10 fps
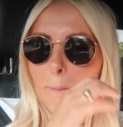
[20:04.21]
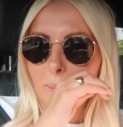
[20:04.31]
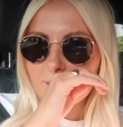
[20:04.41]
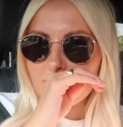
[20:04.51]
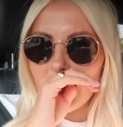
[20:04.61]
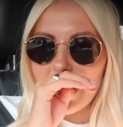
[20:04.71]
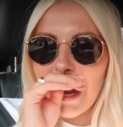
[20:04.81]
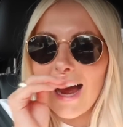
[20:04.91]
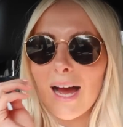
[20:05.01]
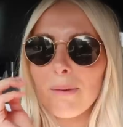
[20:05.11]
but I
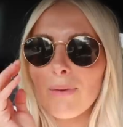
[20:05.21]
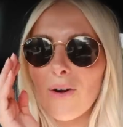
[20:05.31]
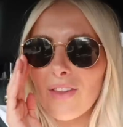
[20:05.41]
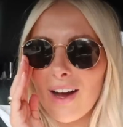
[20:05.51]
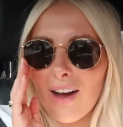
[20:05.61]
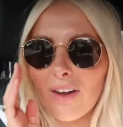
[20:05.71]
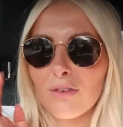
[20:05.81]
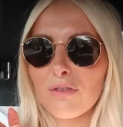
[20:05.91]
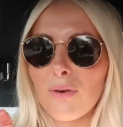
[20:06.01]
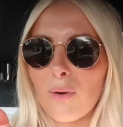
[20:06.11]
am on the
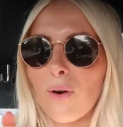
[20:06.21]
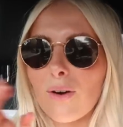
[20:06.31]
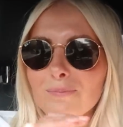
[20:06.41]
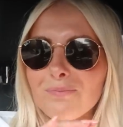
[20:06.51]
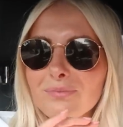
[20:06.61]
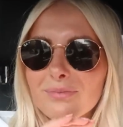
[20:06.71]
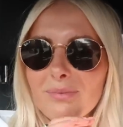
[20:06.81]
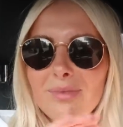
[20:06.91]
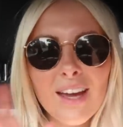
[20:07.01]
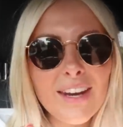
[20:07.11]
hunt for
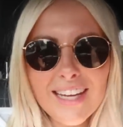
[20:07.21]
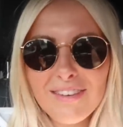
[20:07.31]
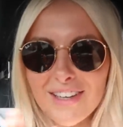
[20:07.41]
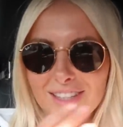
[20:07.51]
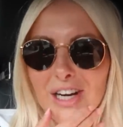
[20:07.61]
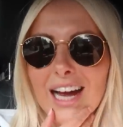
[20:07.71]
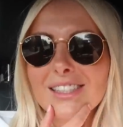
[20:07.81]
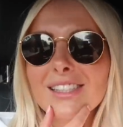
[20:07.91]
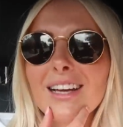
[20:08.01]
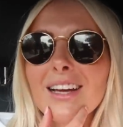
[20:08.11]
an evening
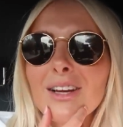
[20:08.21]
dress.